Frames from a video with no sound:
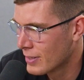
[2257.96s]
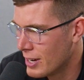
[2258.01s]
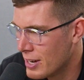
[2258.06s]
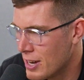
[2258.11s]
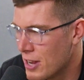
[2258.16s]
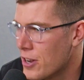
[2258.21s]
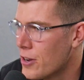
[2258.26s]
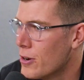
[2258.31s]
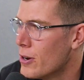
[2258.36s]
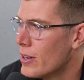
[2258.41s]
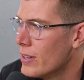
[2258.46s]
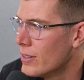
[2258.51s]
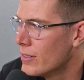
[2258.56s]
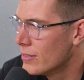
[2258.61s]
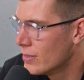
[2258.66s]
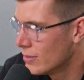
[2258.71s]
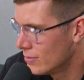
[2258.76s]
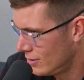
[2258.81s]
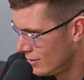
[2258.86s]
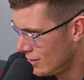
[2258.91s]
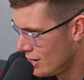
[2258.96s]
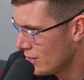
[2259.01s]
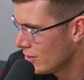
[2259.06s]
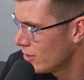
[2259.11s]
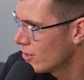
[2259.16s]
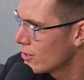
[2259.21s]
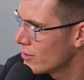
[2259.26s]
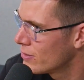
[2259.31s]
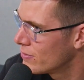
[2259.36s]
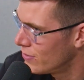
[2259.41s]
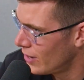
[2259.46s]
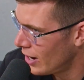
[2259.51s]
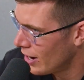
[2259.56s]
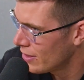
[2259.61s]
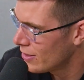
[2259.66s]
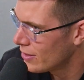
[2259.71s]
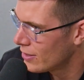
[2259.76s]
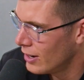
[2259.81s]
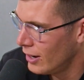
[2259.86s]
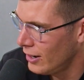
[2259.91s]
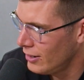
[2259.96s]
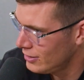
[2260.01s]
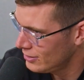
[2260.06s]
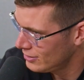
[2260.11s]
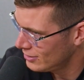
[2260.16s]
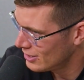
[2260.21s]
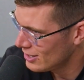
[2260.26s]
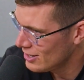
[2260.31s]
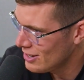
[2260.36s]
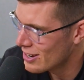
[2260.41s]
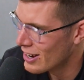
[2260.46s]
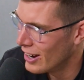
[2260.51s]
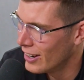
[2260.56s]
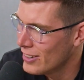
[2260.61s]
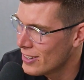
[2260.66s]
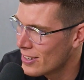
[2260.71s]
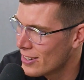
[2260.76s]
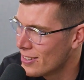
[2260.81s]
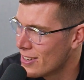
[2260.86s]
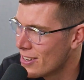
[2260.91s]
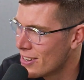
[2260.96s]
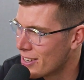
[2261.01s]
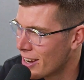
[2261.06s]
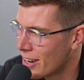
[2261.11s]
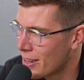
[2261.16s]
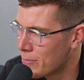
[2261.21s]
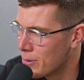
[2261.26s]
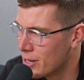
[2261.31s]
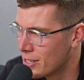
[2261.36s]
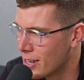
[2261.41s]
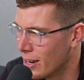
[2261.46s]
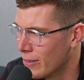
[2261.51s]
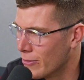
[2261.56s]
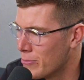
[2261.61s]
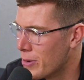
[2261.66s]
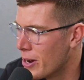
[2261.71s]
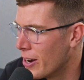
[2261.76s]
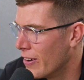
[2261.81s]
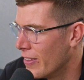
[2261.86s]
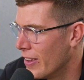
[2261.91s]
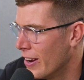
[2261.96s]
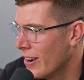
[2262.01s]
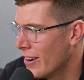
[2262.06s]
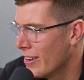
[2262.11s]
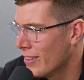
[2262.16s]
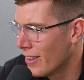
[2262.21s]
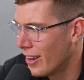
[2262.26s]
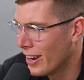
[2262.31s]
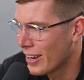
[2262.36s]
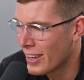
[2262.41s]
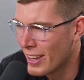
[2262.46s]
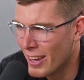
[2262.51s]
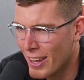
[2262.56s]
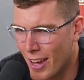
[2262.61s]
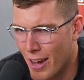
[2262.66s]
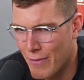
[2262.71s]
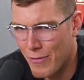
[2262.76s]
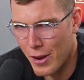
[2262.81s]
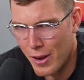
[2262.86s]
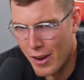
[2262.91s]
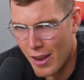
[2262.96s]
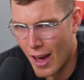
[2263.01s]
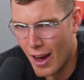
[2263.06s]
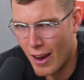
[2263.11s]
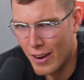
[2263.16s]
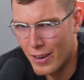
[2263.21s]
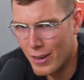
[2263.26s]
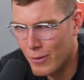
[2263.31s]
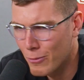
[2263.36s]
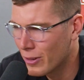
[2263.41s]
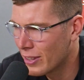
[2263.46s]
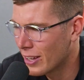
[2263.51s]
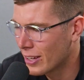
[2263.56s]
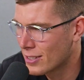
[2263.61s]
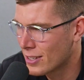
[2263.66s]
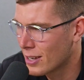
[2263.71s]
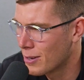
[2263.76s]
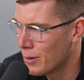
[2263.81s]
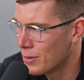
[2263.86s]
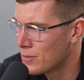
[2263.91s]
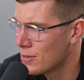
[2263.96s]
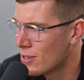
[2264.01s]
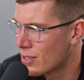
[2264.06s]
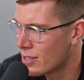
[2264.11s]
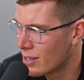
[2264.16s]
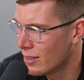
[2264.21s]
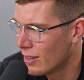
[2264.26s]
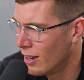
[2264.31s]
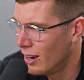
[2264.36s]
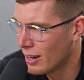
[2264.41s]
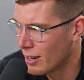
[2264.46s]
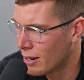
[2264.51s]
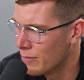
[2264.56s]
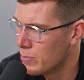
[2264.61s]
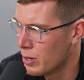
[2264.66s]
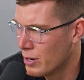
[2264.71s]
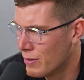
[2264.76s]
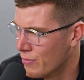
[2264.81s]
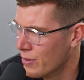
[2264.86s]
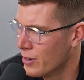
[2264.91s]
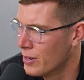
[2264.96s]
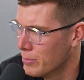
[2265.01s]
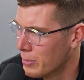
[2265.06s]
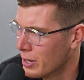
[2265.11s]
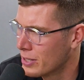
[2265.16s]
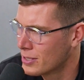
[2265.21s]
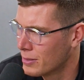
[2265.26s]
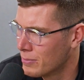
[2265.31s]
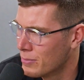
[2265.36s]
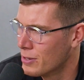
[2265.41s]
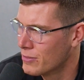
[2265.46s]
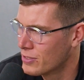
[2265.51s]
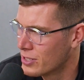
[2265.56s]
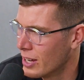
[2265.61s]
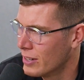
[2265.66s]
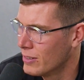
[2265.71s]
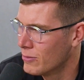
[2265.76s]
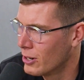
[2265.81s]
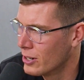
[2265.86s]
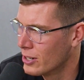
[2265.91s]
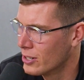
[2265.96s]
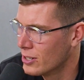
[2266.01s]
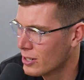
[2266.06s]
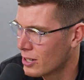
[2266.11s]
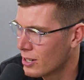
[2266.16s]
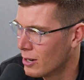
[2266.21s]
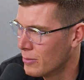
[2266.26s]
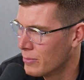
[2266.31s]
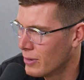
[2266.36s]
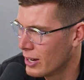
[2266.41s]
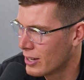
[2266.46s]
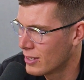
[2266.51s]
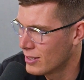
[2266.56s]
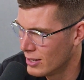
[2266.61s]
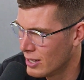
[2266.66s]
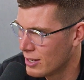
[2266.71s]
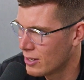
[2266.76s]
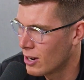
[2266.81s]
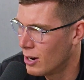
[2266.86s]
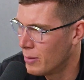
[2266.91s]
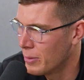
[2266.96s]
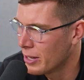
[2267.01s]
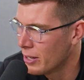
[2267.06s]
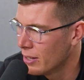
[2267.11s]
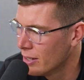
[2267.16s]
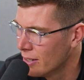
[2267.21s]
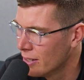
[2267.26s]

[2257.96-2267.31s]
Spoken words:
And you do it in good faith, you take the piss out of them here and there. And like, have you had anyone that's come up to you and said like, I've been offended by something you've said while you're in comedy?